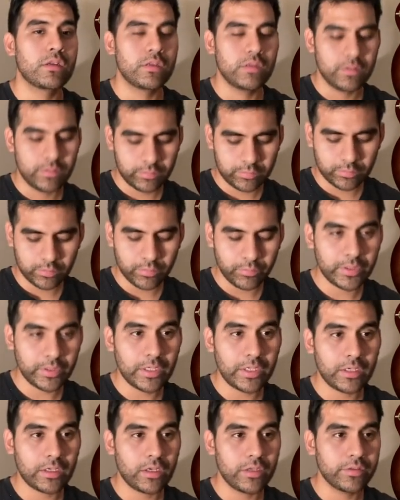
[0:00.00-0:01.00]
So we're
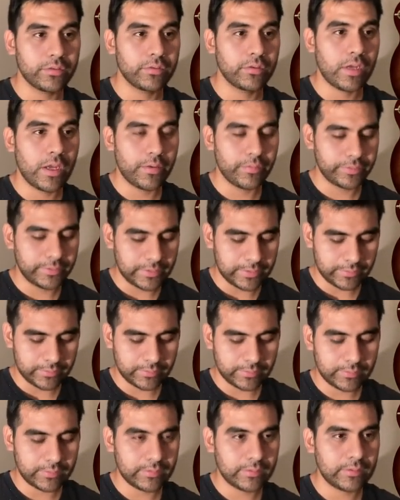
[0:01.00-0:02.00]
gonna console out
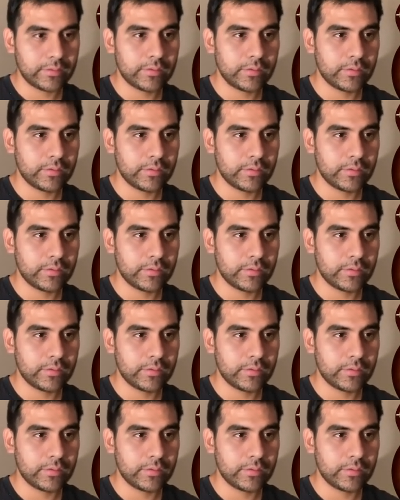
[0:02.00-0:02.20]
this.